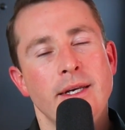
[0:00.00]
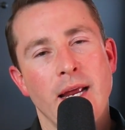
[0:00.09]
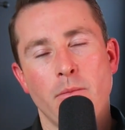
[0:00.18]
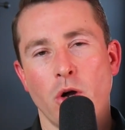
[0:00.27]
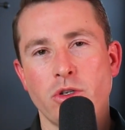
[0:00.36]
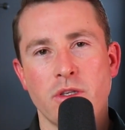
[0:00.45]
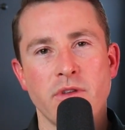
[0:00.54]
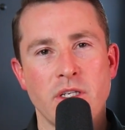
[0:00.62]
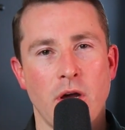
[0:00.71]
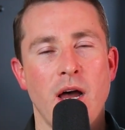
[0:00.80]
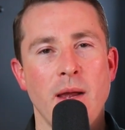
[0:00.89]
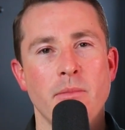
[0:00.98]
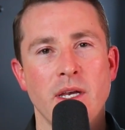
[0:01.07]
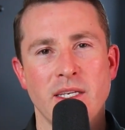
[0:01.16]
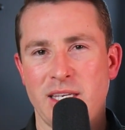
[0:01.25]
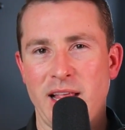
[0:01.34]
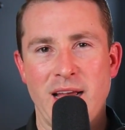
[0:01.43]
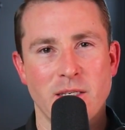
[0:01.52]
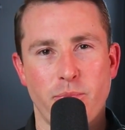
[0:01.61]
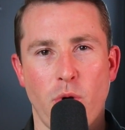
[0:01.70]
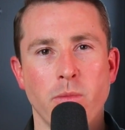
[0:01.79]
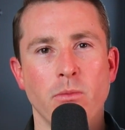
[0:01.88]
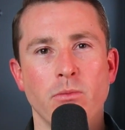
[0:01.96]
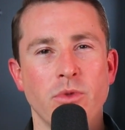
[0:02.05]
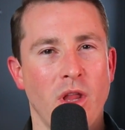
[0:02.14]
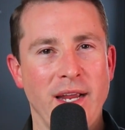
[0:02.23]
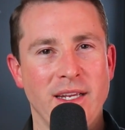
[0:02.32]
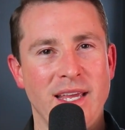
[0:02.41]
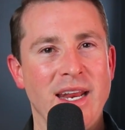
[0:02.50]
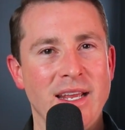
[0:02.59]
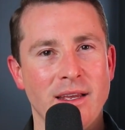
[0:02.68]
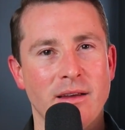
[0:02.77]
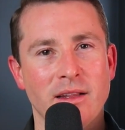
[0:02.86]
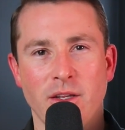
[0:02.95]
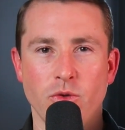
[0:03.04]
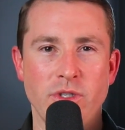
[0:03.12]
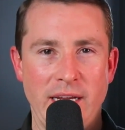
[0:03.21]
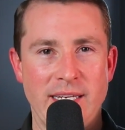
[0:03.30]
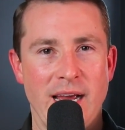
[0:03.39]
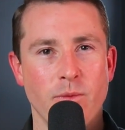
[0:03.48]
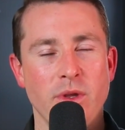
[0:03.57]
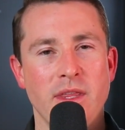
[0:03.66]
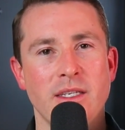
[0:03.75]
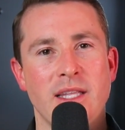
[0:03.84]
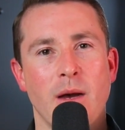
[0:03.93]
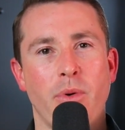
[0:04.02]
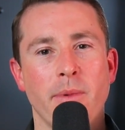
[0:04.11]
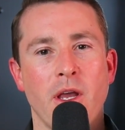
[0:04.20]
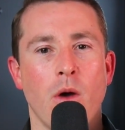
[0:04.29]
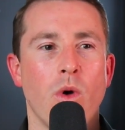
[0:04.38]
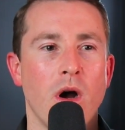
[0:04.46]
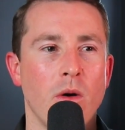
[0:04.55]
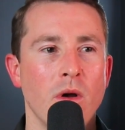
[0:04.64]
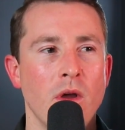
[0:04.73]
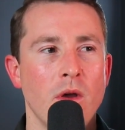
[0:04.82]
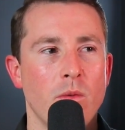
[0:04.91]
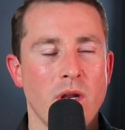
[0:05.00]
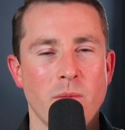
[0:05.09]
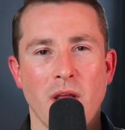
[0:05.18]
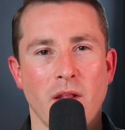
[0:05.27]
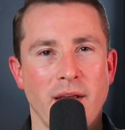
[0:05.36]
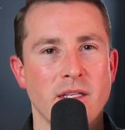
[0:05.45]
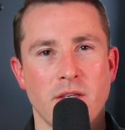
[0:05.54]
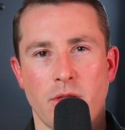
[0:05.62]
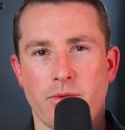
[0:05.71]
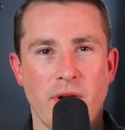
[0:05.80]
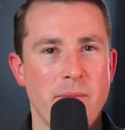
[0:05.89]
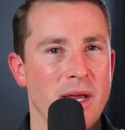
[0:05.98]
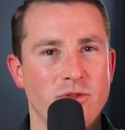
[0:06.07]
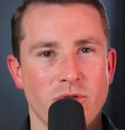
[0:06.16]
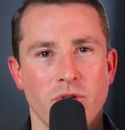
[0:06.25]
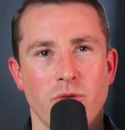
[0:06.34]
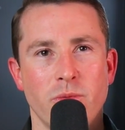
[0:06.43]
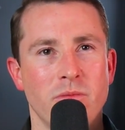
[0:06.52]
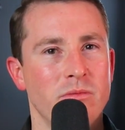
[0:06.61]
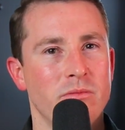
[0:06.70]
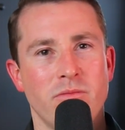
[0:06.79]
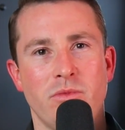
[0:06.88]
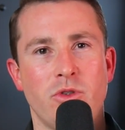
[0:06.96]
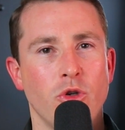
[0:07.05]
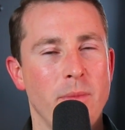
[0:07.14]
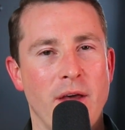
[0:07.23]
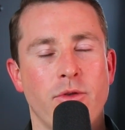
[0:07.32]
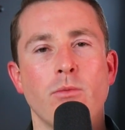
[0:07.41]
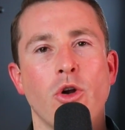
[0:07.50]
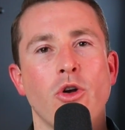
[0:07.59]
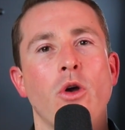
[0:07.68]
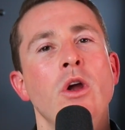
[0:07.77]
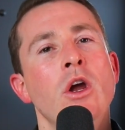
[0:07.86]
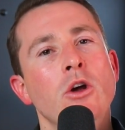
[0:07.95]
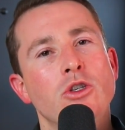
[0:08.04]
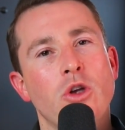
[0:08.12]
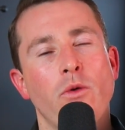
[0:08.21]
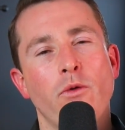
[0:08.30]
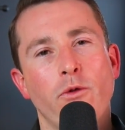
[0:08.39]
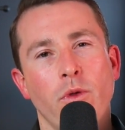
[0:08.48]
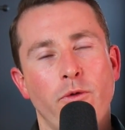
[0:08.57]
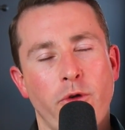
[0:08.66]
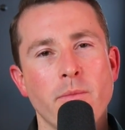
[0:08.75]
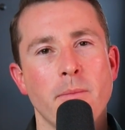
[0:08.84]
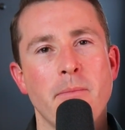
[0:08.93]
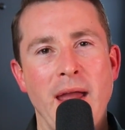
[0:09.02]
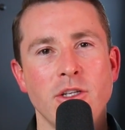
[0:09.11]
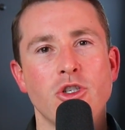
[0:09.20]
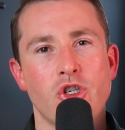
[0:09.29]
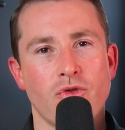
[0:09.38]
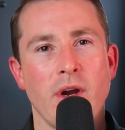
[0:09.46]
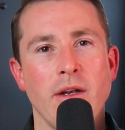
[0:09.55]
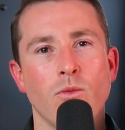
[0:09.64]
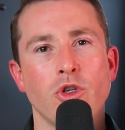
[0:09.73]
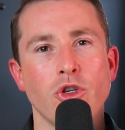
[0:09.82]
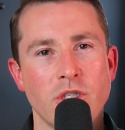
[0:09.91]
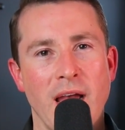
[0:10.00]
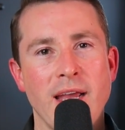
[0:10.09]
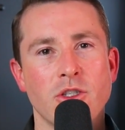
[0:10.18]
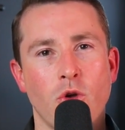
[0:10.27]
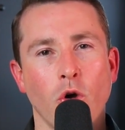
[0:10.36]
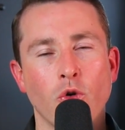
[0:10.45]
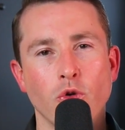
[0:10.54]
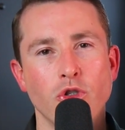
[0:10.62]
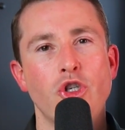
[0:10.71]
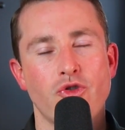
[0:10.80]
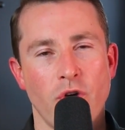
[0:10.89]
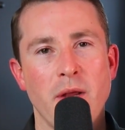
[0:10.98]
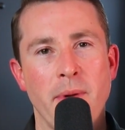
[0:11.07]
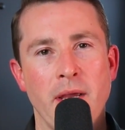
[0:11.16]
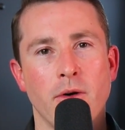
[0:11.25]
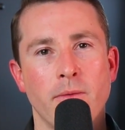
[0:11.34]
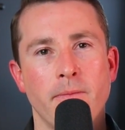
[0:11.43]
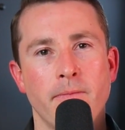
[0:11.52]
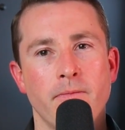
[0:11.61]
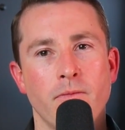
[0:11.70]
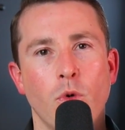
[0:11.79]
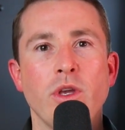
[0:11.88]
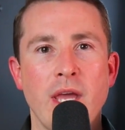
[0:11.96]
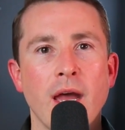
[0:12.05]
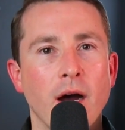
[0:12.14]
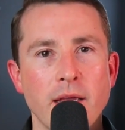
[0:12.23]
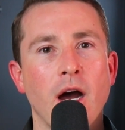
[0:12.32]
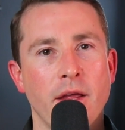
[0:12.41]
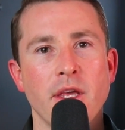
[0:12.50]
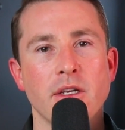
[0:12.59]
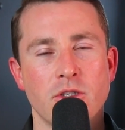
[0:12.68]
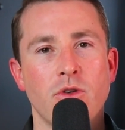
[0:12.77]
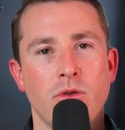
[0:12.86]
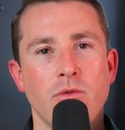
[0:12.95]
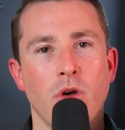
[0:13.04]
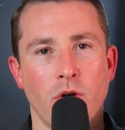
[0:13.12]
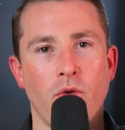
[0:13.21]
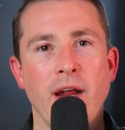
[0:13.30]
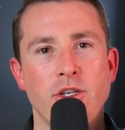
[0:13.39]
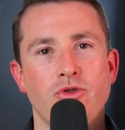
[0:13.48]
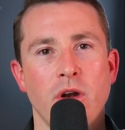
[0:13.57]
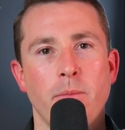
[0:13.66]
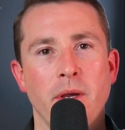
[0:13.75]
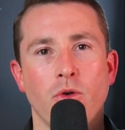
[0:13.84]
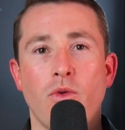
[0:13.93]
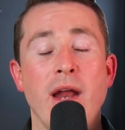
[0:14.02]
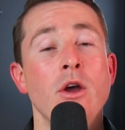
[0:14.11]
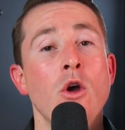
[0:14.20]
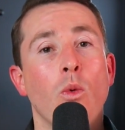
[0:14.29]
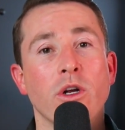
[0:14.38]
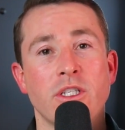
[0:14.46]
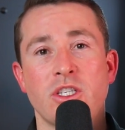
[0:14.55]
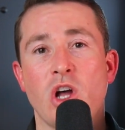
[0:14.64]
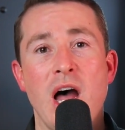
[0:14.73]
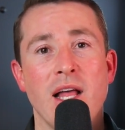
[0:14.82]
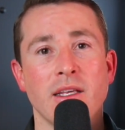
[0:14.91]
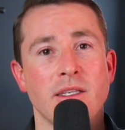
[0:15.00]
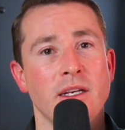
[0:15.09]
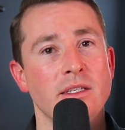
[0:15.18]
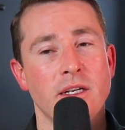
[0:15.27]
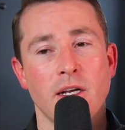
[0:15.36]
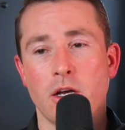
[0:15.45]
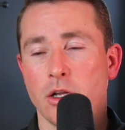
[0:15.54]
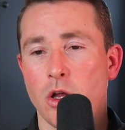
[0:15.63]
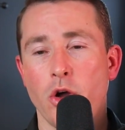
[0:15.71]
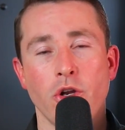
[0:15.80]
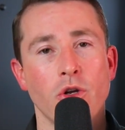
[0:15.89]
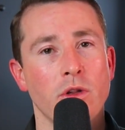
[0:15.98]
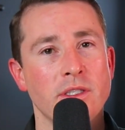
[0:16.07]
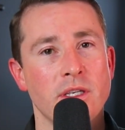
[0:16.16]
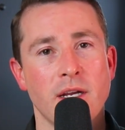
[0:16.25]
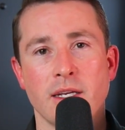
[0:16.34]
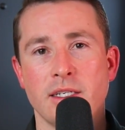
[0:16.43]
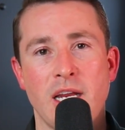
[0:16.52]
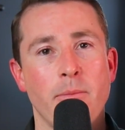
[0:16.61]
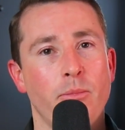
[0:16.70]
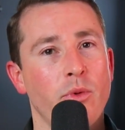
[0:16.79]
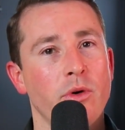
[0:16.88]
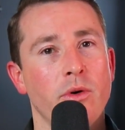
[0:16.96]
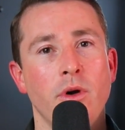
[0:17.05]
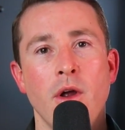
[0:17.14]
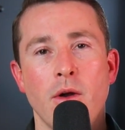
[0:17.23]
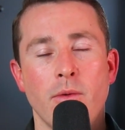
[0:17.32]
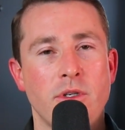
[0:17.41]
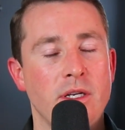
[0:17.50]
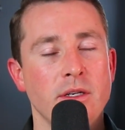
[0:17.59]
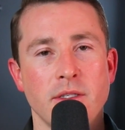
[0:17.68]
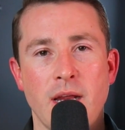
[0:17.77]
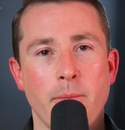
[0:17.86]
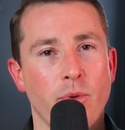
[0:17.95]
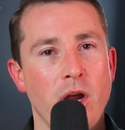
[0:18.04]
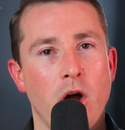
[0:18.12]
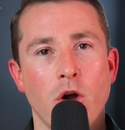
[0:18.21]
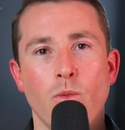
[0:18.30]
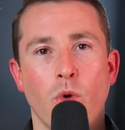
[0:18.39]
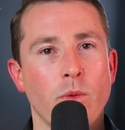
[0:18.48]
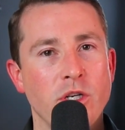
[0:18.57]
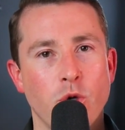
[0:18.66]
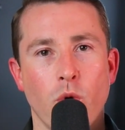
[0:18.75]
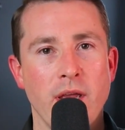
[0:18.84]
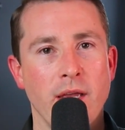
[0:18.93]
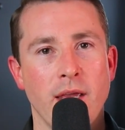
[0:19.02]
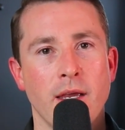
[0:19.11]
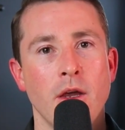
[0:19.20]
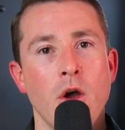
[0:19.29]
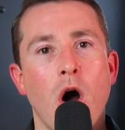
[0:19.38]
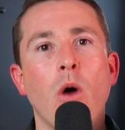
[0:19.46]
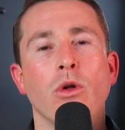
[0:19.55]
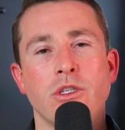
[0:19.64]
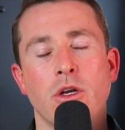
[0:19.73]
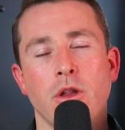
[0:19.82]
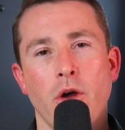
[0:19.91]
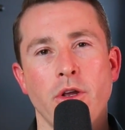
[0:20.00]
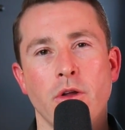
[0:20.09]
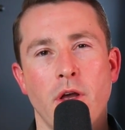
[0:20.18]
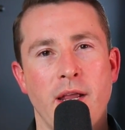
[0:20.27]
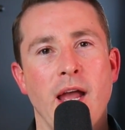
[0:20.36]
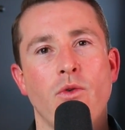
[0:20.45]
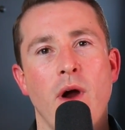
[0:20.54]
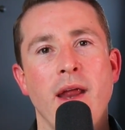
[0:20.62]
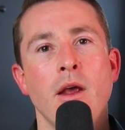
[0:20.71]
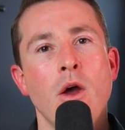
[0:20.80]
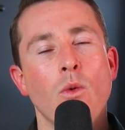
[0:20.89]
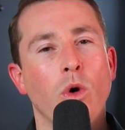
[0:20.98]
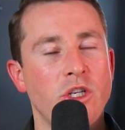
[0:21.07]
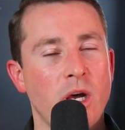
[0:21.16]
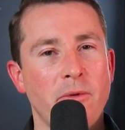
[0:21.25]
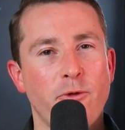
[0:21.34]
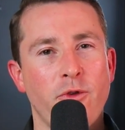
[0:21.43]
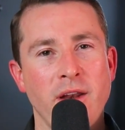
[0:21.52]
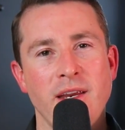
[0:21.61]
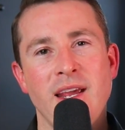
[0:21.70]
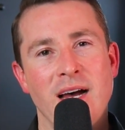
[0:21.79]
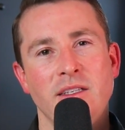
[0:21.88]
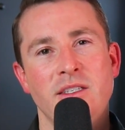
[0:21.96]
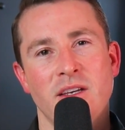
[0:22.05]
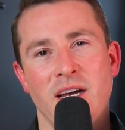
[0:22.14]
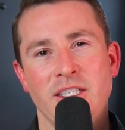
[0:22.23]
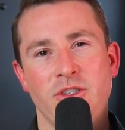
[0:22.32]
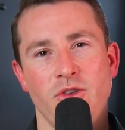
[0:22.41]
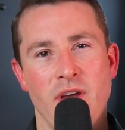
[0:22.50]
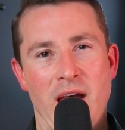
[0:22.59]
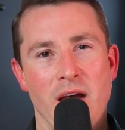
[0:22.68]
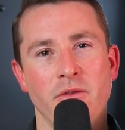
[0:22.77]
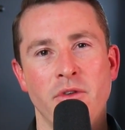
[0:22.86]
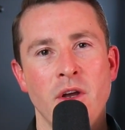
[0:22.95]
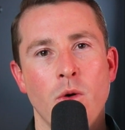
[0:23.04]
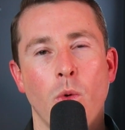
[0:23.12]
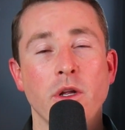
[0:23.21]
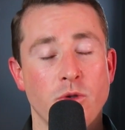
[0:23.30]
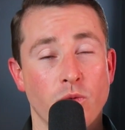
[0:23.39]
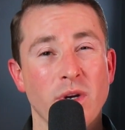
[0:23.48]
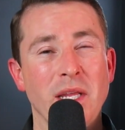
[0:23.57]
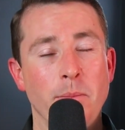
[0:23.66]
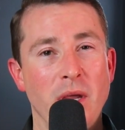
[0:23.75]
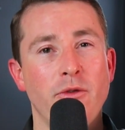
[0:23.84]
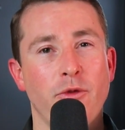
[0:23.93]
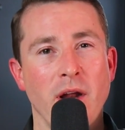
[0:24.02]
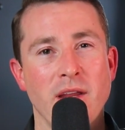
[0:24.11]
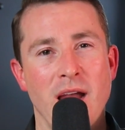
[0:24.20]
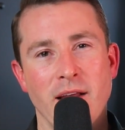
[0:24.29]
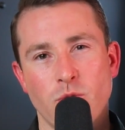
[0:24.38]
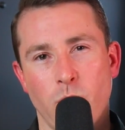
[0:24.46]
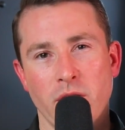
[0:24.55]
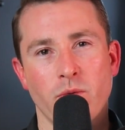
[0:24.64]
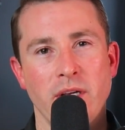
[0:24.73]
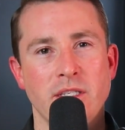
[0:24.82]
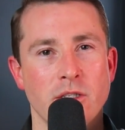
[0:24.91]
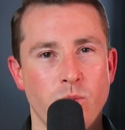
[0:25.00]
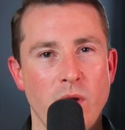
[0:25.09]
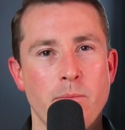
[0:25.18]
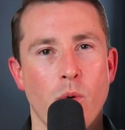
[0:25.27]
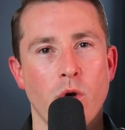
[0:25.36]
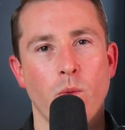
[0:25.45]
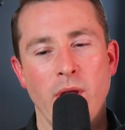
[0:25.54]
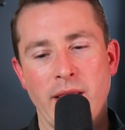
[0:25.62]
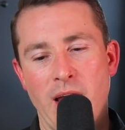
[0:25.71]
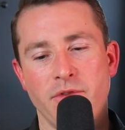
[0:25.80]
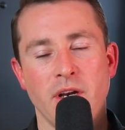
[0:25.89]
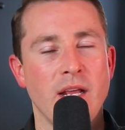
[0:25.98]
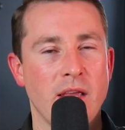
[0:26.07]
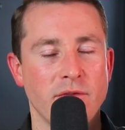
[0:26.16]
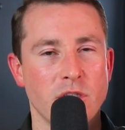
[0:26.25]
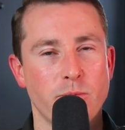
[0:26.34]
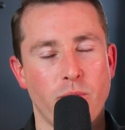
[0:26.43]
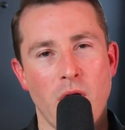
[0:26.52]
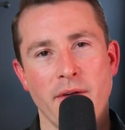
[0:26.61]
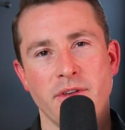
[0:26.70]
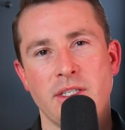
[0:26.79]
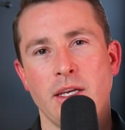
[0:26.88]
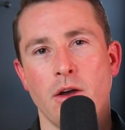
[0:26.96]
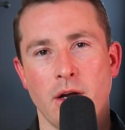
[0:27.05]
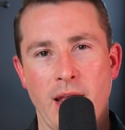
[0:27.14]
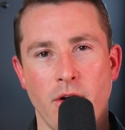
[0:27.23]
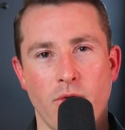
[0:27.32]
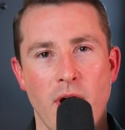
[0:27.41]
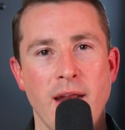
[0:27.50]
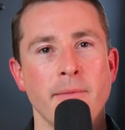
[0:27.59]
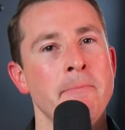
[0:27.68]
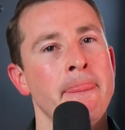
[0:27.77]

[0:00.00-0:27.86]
Now, most of the time, a seller has a problem like getting a little detailed with this. They'll probably go, well, what do you mean? Like it's a 3-bedroom, 2-bathroom? No. So from the main street, would you say it's got good street appeal? Well, yeah, I think it's got a great street appeal. Great. What style is it? Is it a colonial? Is it a contemporary home? What are we talking here? Oh, well, it's colonial. Okay, great. What type of front yard size do you have? Well, it's a really big front yard. It's one of the reasons we bought it. We loved it. It gives us privacy. Okay, great.